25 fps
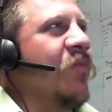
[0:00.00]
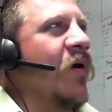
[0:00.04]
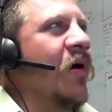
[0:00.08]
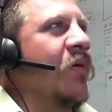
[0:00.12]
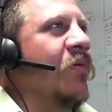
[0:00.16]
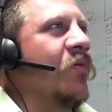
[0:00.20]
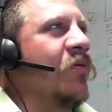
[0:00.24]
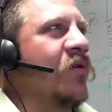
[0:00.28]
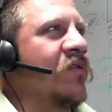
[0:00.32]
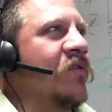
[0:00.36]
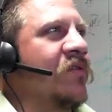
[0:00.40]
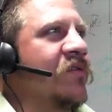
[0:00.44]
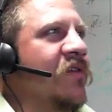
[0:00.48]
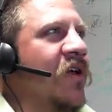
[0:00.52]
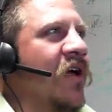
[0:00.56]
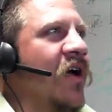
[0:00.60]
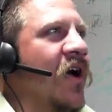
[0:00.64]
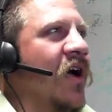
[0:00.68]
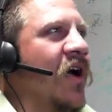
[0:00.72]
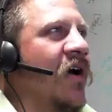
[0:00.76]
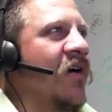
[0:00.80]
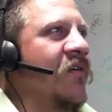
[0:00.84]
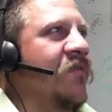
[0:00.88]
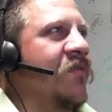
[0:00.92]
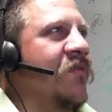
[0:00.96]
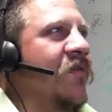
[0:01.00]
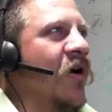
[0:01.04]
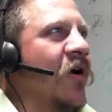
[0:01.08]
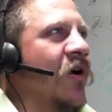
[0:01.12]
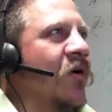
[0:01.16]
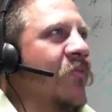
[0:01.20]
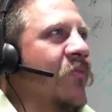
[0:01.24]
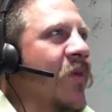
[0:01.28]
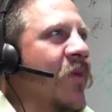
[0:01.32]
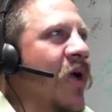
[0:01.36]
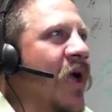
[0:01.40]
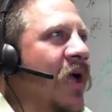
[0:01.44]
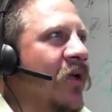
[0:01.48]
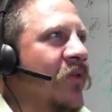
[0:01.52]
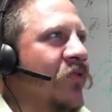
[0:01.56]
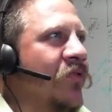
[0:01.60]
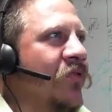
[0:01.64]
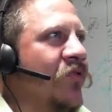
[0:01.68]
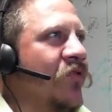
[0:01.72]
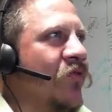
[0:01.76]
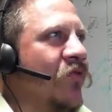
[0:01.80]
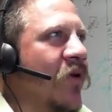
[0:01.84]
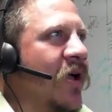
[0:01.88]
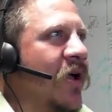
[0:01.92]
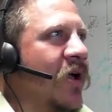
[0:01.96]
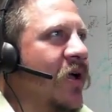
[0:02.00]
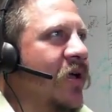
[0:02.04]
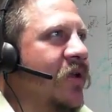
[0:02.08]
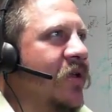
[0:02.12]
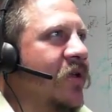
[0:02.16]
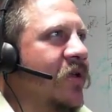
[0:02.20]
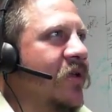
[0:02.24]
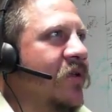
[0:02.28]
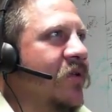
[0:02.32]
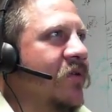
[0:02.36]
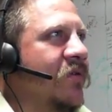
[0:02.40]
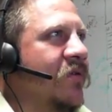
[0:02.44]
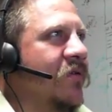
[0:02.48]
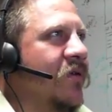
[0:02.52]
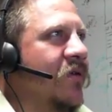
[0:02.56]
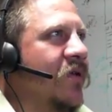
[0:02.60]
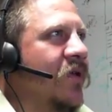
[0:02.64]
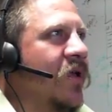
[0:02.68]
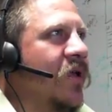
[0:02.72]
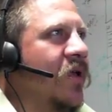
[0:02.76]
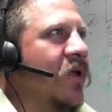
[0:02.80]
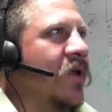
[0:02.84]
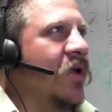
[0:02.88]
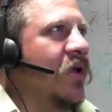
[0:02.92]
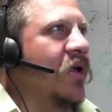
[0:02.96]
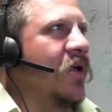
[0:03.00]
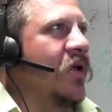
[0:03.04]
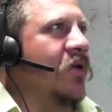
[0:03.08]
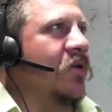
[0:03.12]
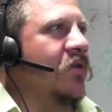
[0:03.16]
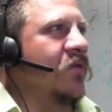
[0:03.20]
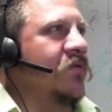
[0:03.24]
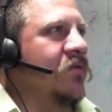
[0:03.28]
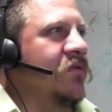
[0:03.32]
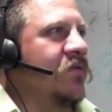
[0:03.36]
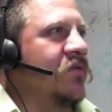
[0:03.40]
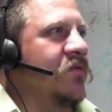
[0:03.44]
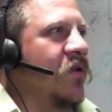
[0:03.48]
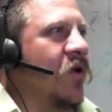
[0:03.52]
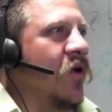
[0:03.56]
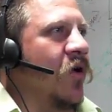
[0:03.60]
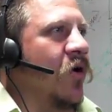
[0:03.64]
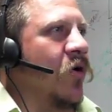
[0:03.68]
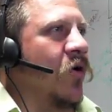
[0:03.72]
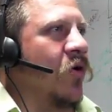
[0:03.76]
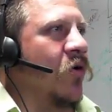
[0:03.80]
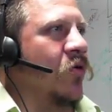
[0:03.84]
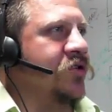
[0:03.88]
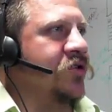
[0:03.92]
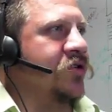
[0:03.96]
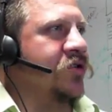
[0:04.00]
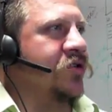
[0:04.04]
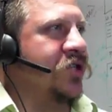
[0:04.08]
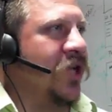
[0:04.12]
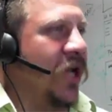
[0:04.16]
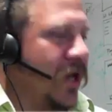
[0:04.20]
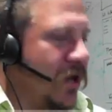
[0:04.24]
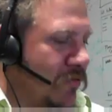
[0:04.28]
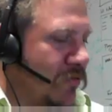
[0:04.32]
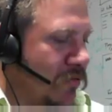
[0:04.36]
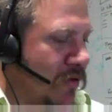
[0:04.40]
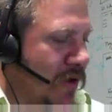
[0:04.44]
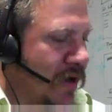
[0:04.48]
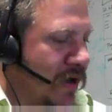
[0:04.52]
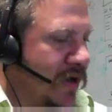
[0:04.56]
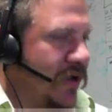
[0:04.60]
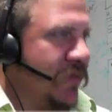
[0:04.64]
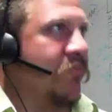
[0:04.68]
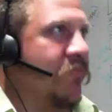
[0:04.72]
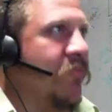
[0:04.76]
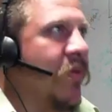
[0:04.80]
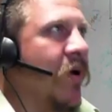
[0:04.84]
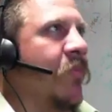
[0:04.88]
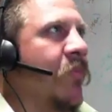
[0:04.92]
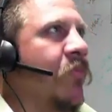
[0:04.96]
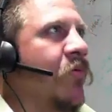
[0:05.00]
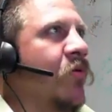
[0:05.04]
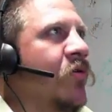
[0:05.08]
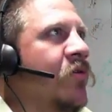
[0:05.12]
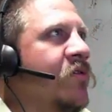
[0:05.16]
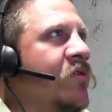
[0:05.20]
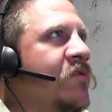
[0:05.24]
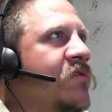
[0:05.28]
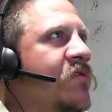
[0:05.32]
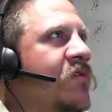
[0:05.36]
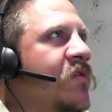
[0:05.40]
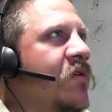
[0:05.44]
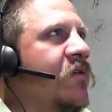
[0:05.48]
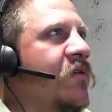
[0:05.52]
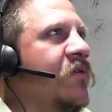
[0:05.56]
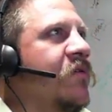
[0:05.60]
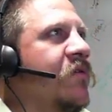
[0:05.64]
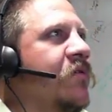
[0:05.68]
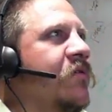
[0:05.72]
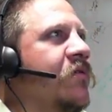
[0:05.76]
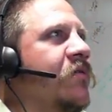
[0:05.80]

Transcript: bubbles off our main thread. So generating bubbles